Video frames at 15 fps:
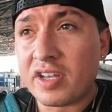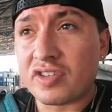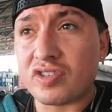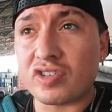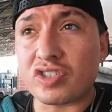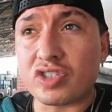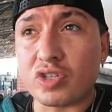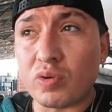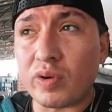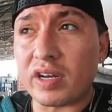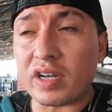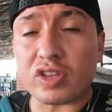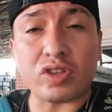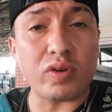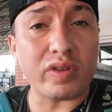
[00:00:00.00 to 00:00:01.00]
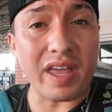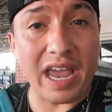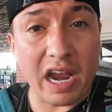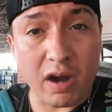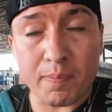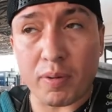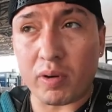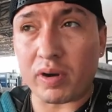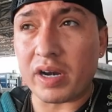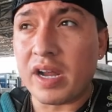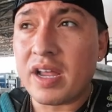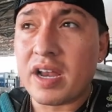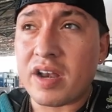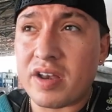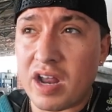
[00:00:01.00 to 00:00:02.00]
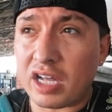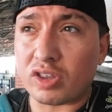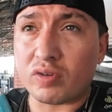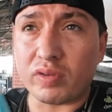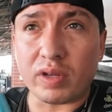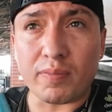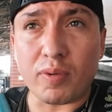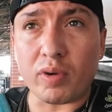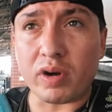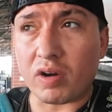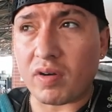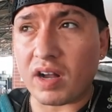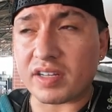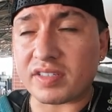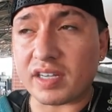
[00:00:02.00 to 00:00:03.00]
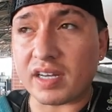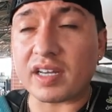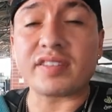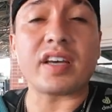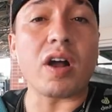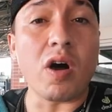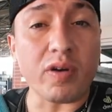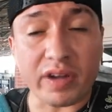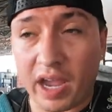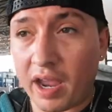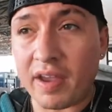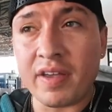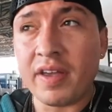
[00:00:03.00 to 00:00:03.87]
just do it through the airport, not through the border crossing. I said, okay.